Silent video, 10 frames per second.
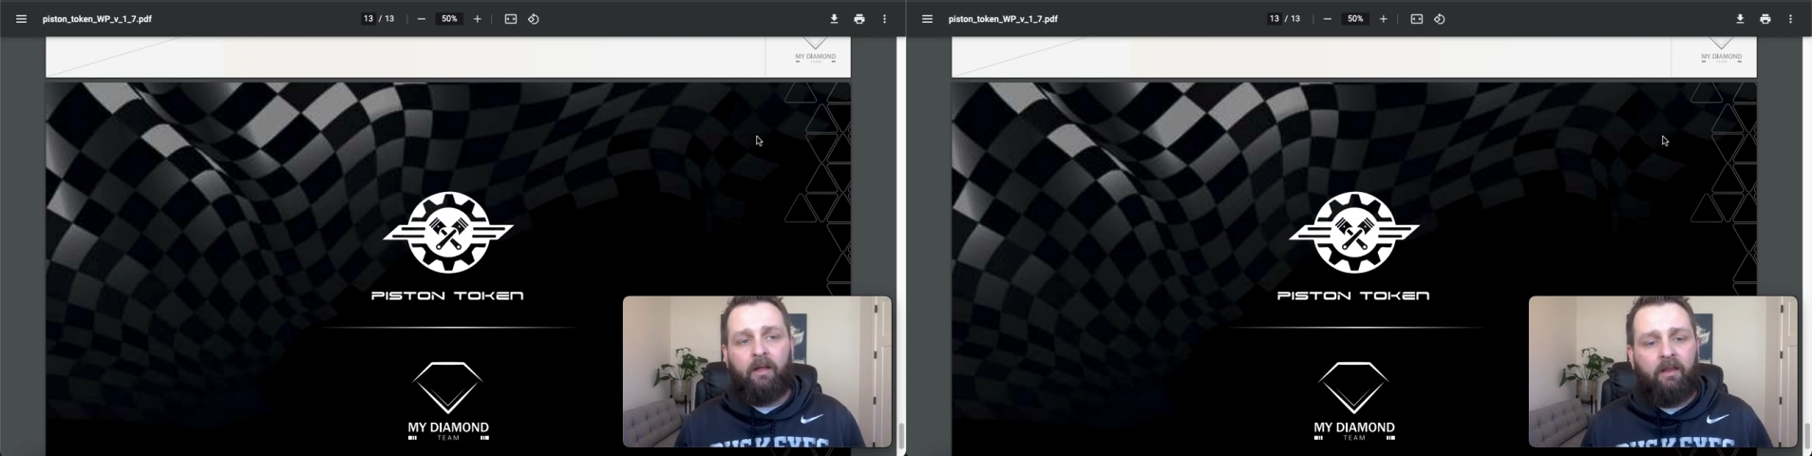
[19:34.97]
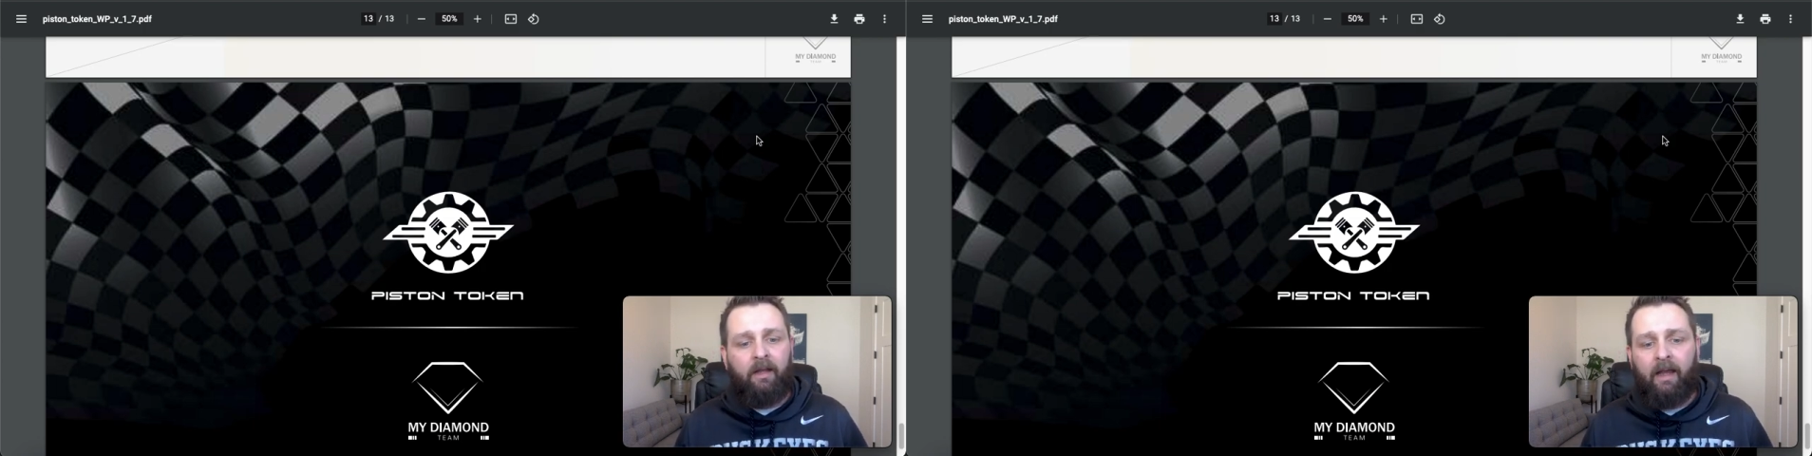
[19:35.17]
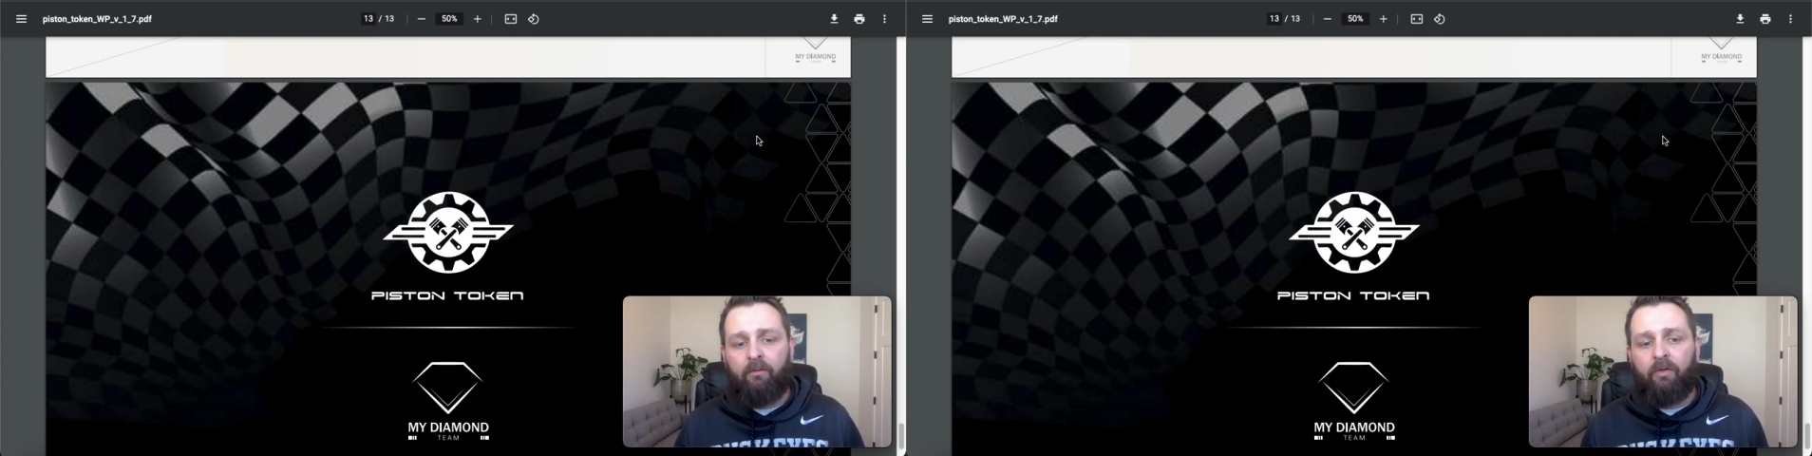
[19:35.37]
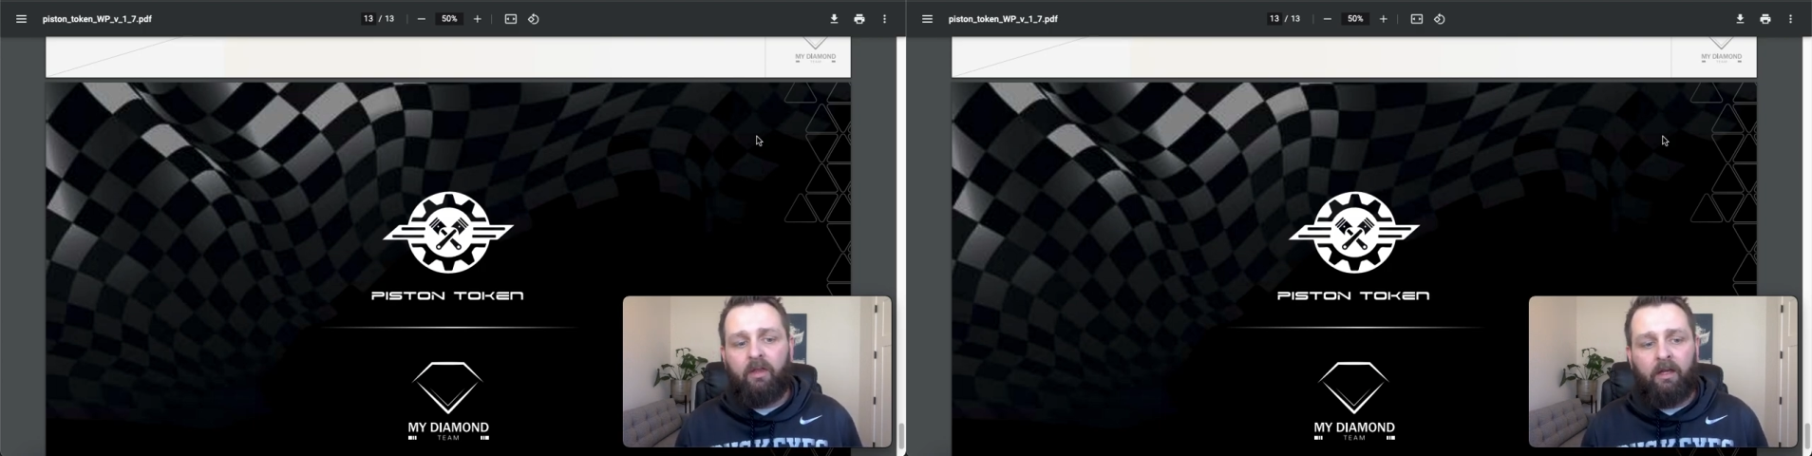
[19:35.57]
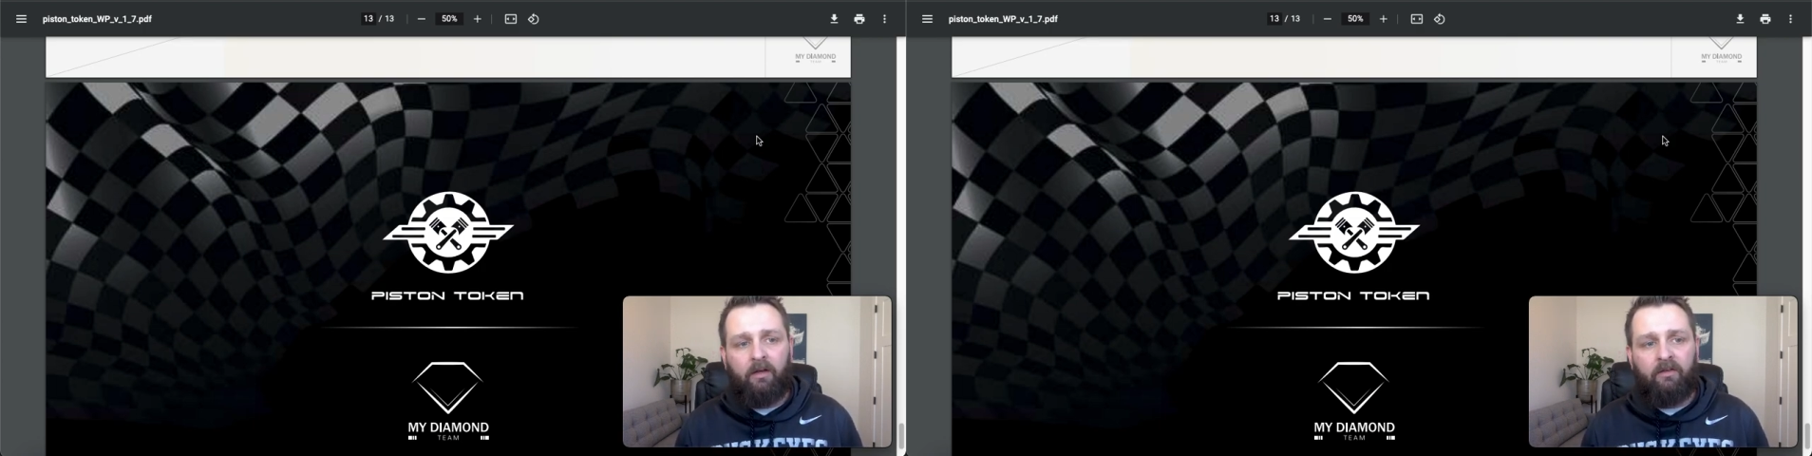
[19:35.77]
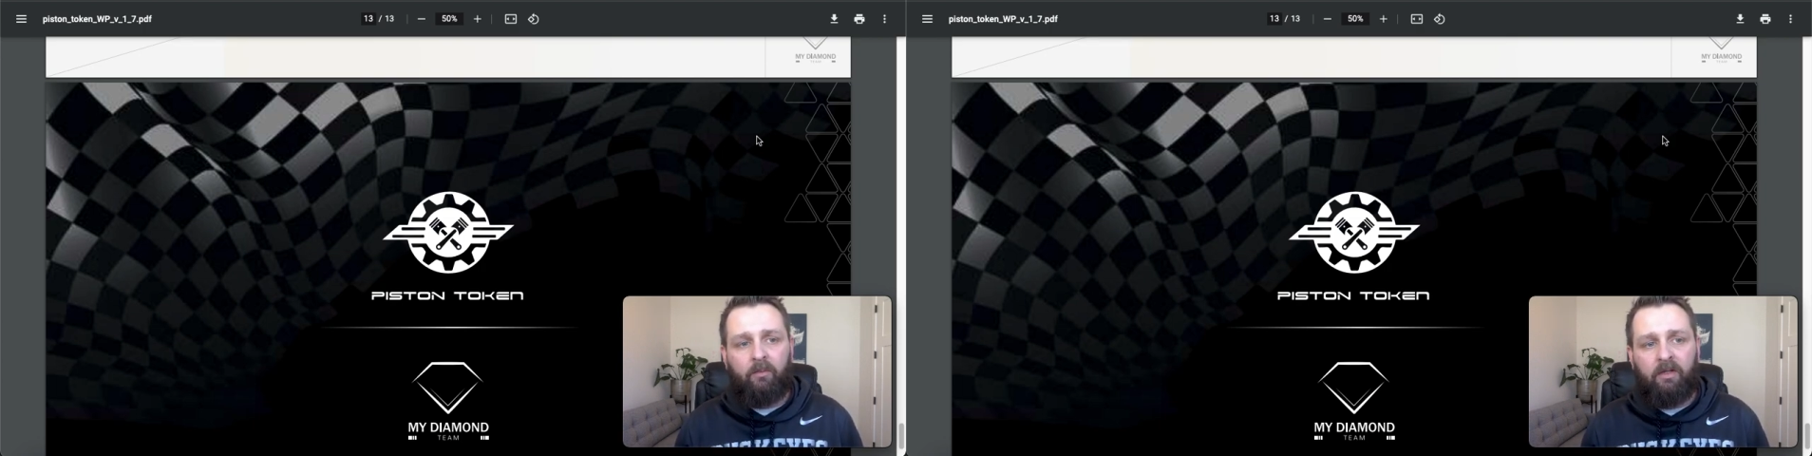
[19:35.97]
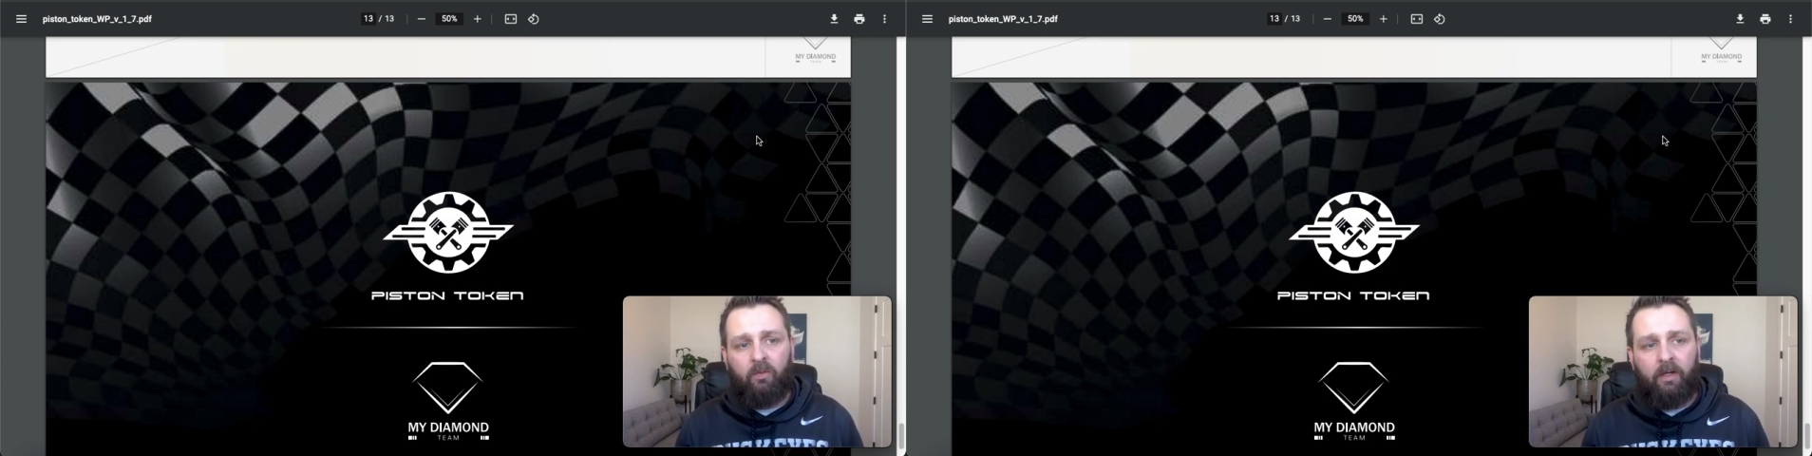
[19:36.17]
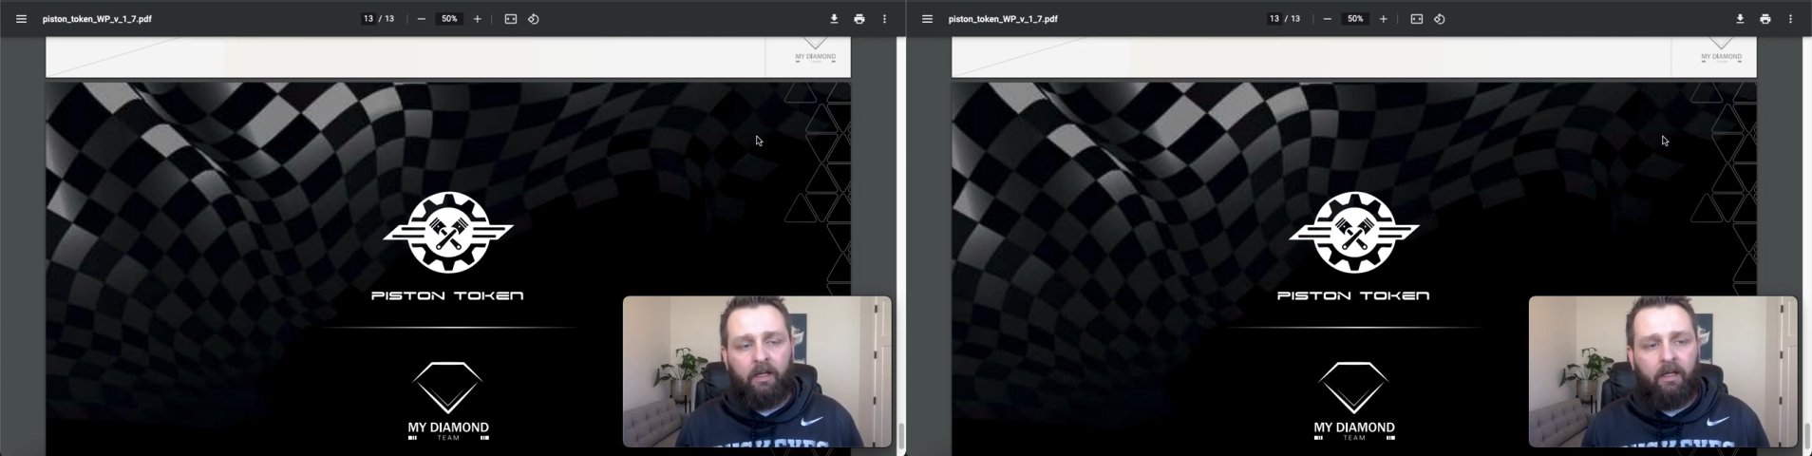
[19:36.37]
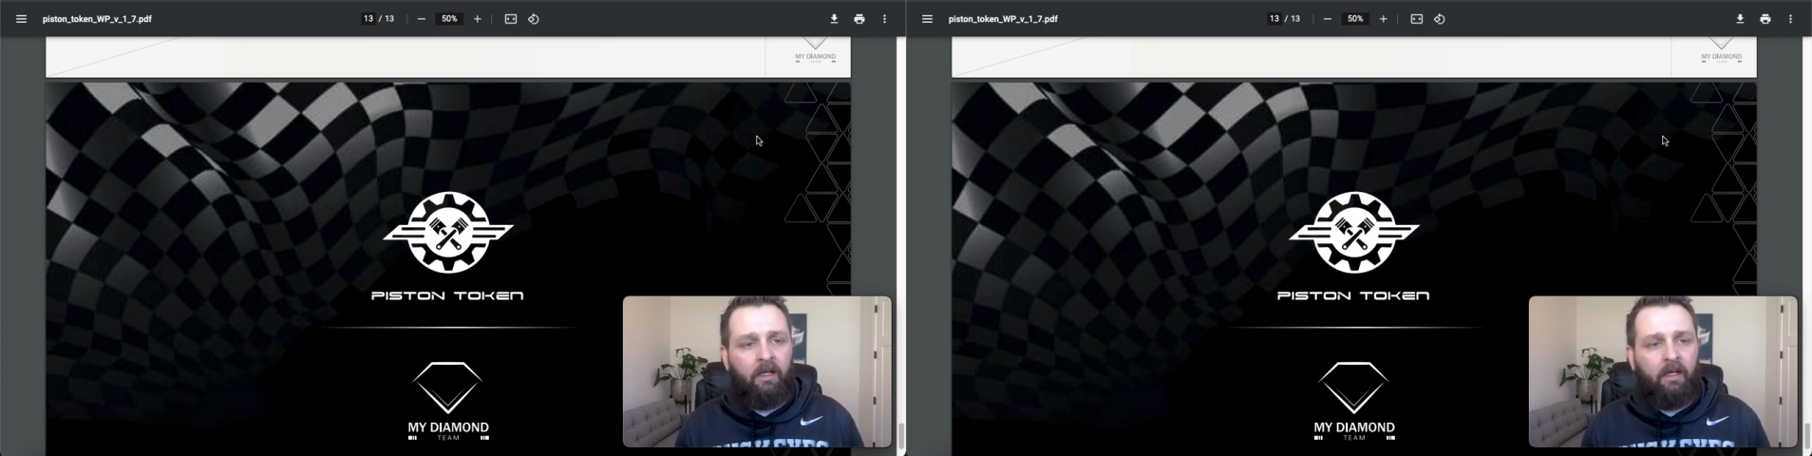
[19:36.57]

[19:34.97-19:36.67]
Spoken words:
And then everything else in between.